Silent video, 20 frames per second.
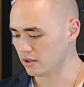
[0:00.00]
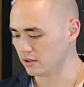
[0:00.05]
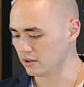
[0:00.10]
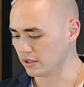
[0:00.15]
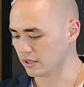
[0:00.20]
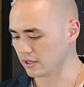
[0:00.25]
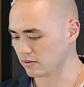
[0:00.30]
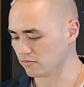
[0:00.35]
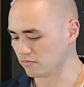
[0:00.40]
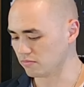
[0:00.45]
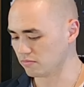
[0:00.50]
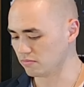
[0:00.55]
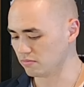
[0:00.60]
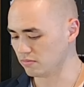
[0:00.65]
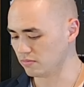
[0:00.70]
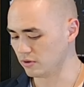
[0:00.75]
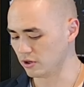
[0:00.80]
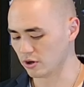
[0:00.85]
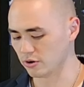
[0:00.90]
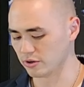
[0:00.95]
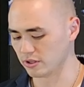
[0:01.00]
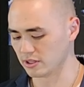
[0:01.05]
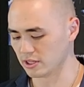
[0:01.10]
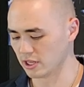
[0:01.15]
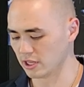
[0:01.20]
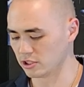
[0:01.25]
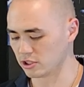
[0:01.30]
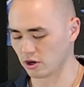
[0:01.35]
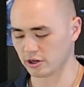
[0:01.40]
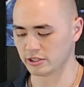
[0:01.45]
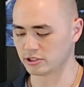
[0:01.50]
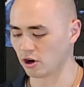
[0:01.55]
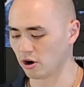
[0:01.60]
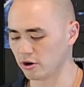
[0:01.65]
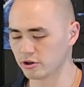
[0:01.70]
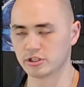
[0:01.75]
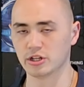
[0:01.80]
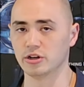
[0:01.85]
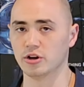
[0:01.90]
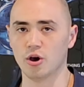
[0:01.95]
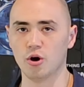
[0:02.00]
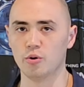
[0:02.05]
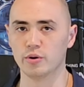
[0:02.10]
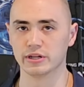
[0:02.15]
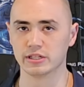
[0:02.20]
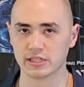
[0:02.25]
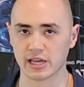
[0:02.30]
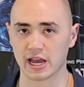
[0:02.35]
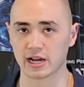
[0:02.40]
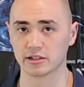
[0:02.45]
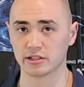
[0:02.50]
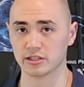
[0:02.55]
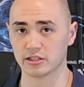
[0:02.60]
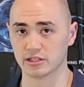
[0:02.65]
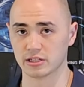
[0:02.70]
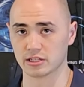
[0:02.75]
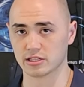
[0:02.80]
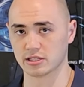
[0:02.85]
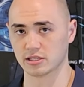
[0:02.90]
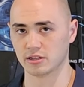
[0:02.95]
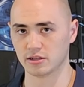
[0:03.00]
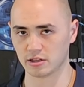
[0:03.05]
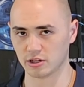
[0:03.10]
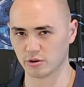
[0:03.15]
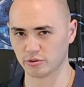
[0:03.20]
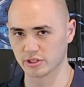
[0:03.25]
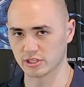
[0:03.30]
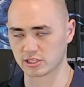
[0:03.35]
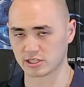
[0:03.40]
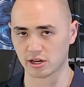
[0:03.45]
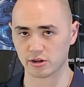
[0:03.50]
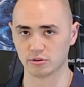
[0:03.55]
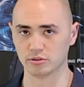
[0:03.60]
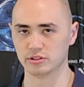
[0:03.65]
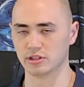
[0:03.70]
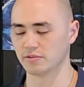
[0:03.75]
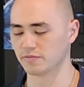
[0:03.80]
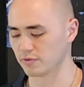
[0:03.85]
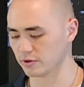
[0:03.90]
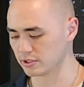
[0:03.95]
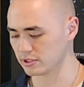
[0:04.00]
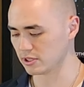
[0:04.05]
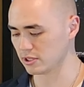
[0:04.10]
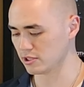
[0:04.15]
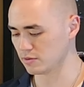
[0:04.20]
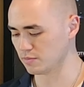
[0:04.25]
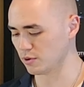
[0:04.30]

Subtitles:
like, it's hard to know exactly the subtle differences,